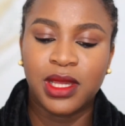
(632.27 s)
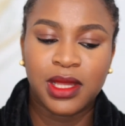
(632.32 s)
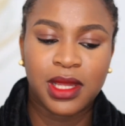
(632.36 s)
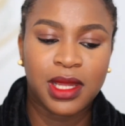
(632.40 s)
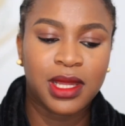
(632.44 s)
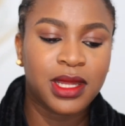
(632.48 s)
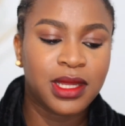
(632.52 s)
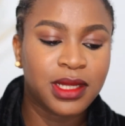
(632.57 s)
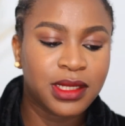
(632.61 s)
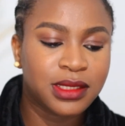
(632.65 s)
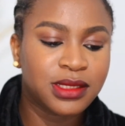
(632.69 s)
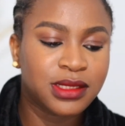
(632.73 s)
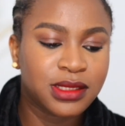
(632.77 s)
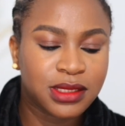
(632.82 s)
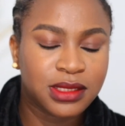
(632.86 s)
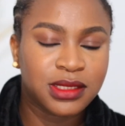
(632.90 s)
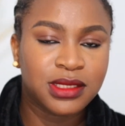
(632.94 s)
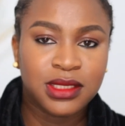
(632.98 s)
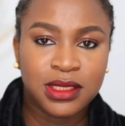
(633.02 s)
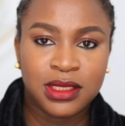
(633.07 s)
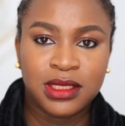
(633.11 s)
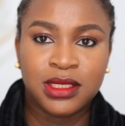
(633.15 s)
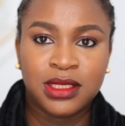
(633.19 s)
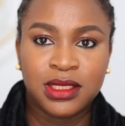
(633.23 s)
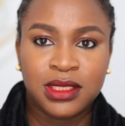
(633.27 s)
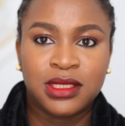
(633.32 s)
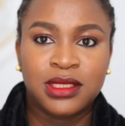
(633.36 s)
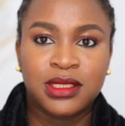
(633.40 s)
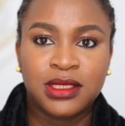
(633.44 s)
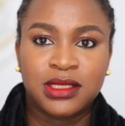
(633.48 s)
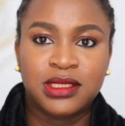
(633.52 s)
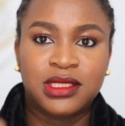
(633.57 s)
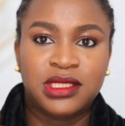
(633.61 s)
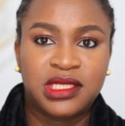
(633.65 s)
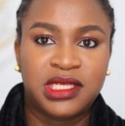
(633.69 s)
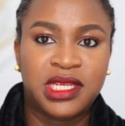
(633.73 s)
And
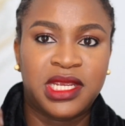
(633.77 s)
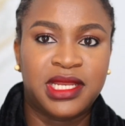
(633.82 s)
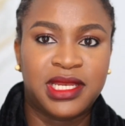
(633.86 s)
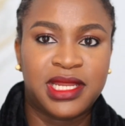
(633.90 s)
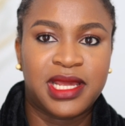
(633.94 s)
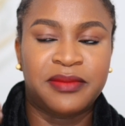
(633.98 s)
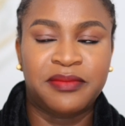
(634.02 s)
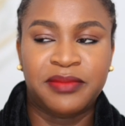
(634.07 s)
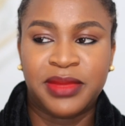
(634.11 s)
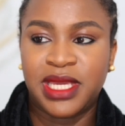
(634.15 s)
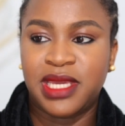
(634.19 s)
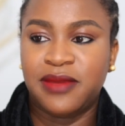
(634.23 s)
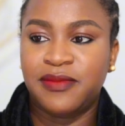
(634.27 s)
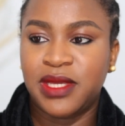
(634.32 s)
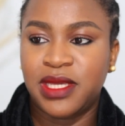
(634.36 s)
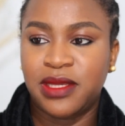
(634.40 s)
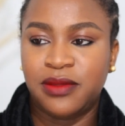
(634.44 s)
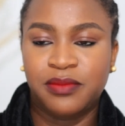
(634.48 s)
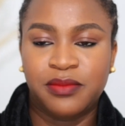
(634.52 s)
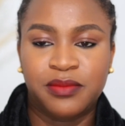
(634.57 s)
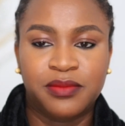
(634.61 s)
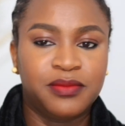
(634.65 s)
shake that baby.